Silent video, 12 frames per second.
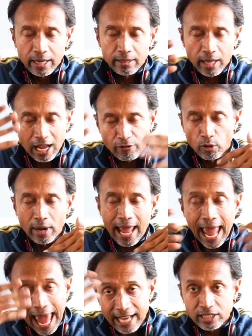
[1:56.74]
the iPhone
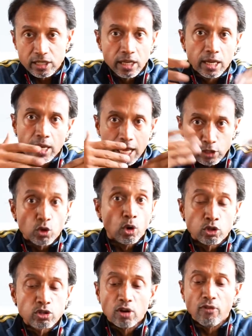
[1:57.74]
X, and so on
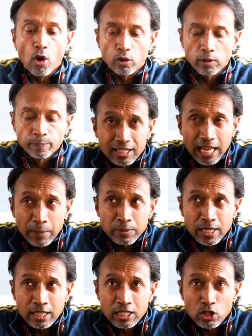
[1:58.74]
and so forth.
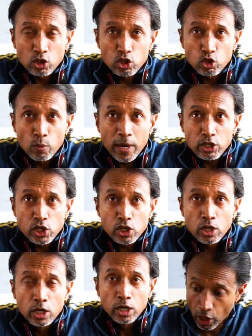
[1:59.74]
Samsung is not so
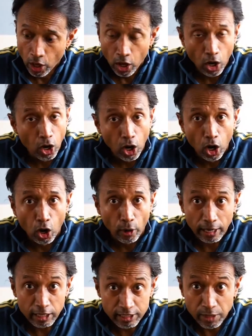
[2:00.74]
much.
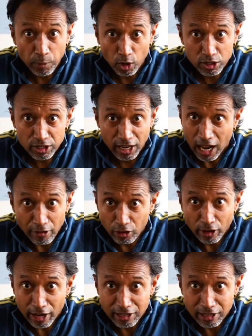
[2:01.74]
Okay, let's unbox and have a look at